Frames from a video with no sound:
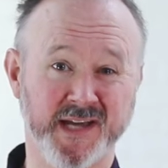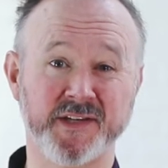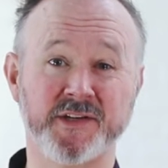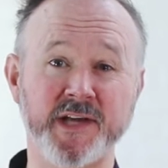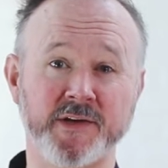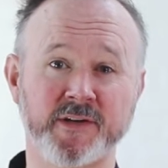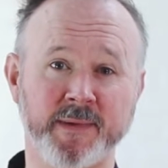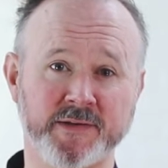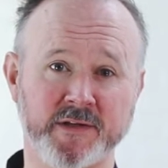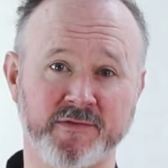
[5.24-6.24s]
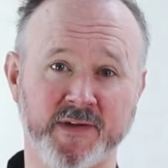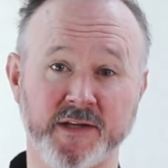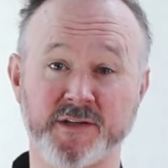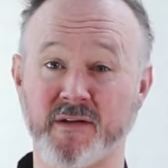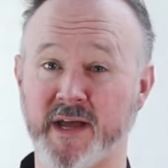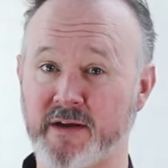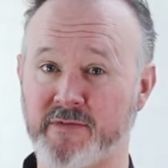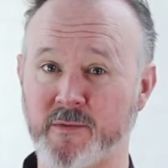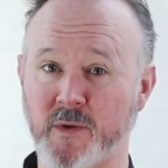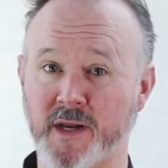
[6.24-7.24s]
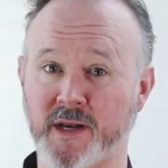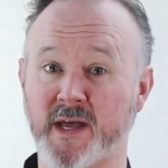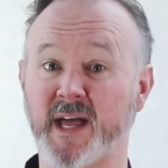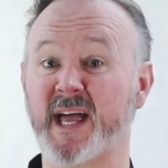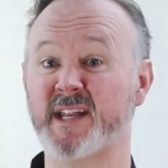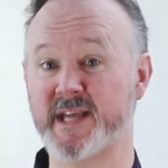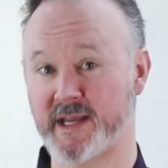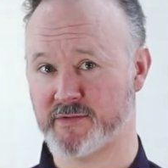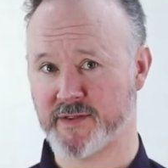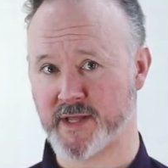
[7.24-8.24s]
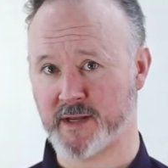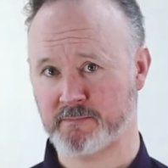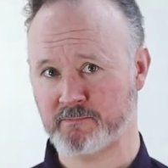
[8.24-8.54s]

has a detrimental effect on everyone and everything.